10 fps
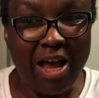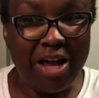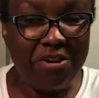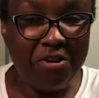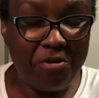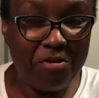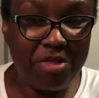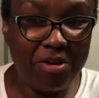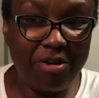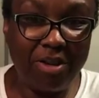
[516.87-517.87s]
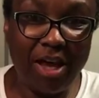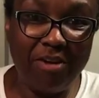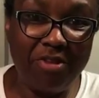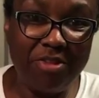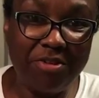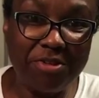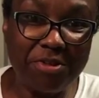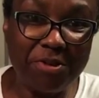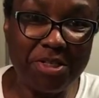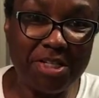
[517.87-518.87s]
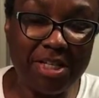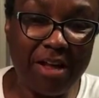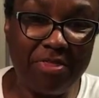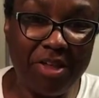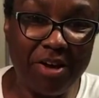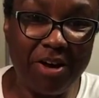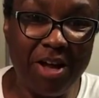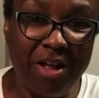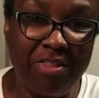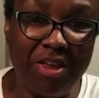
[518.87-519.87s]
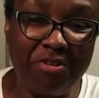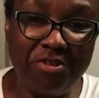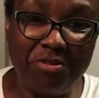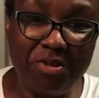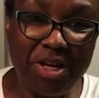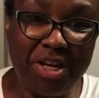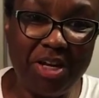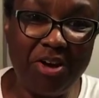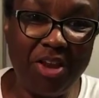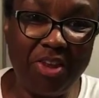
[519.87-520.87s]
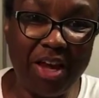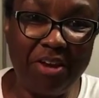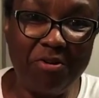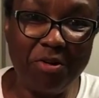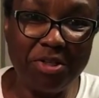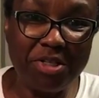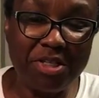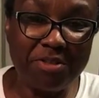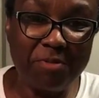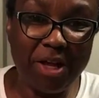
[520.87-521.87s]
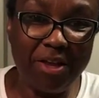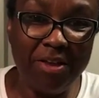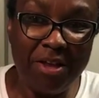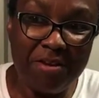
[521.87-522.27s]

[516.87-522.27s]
I know there are a lot of other sources out there that are doing online courses as well,